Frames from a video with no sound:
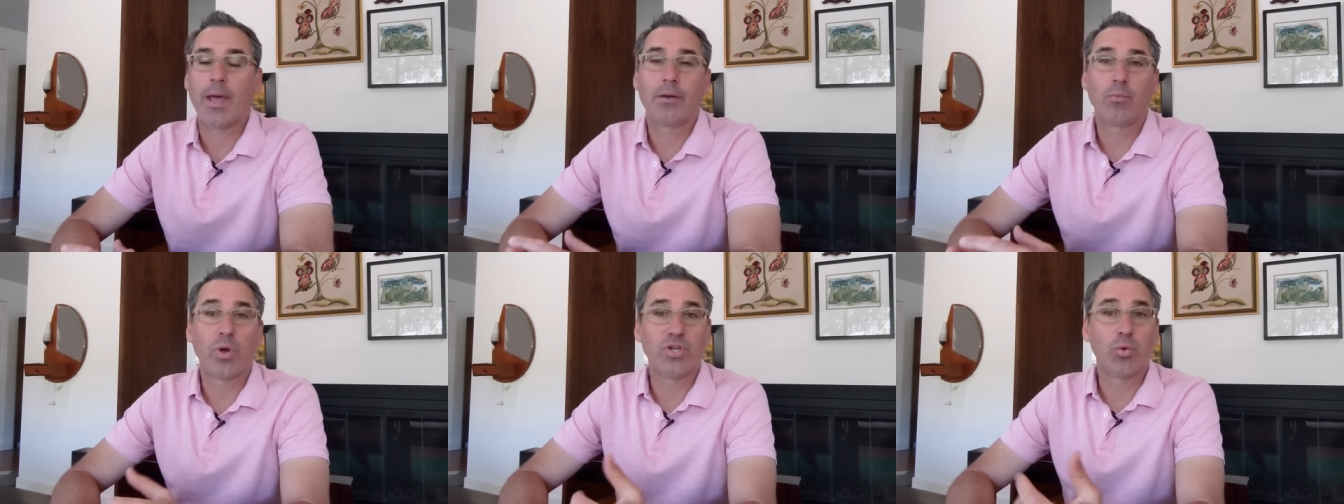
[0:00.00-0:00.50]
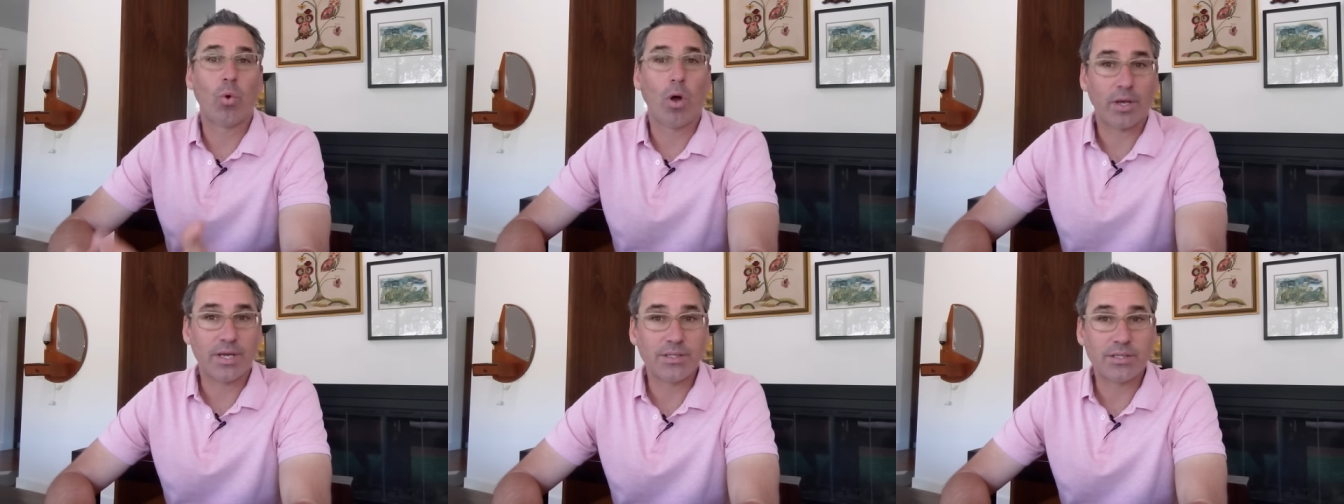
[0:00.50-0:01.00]
And when you
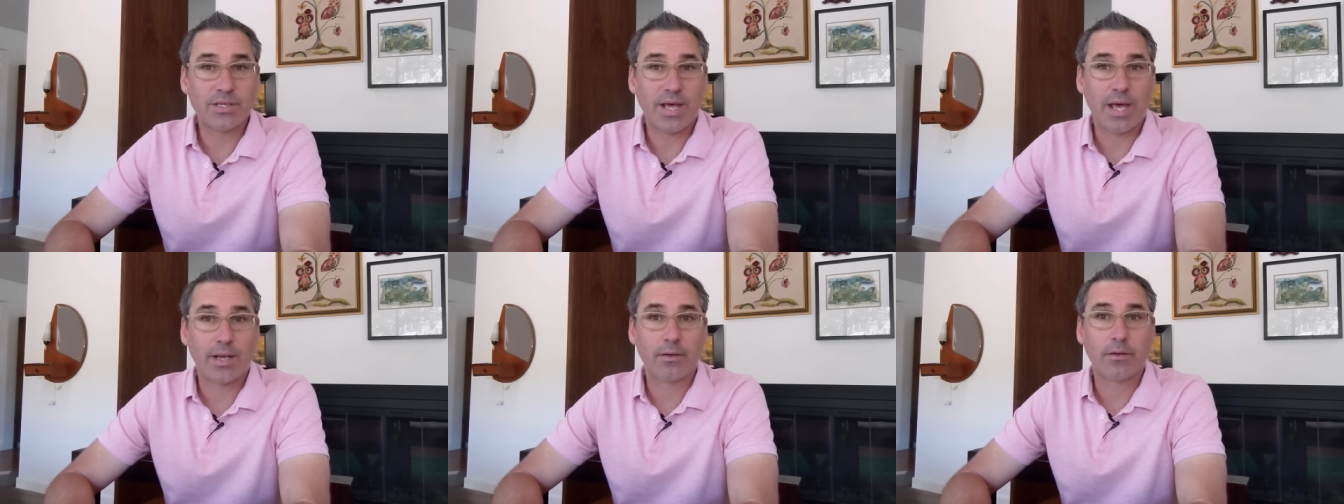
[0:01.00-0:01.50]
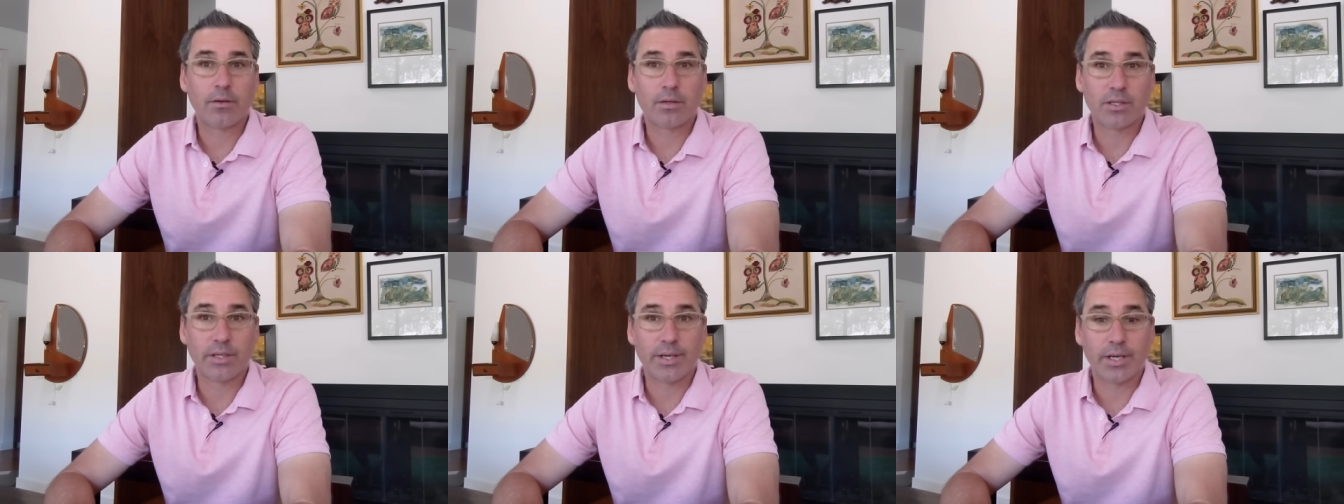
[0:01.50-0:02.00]
walk into that
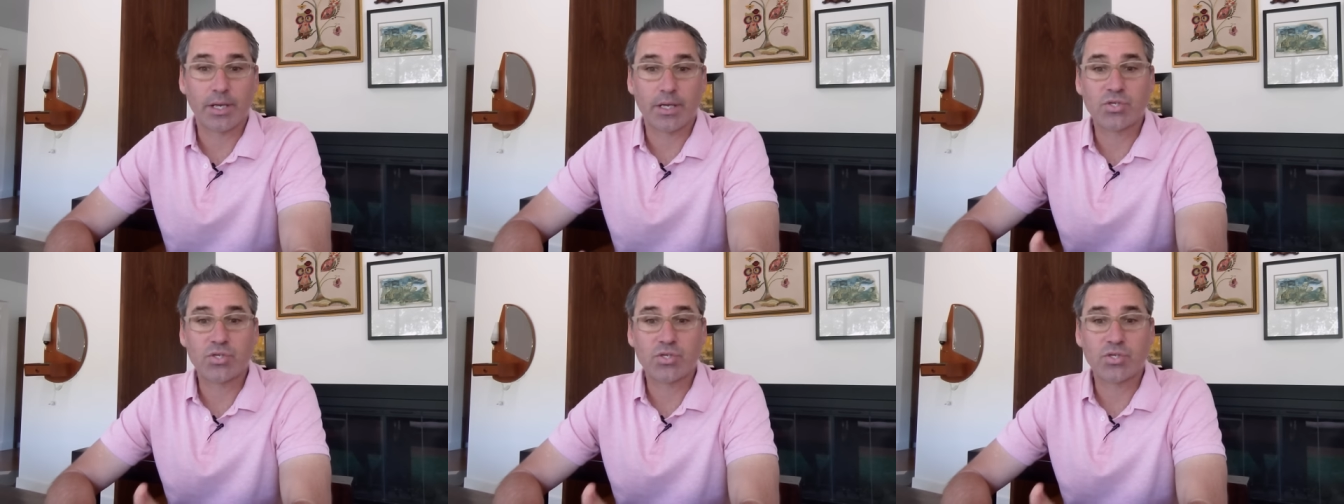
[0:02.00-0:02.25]
clinic,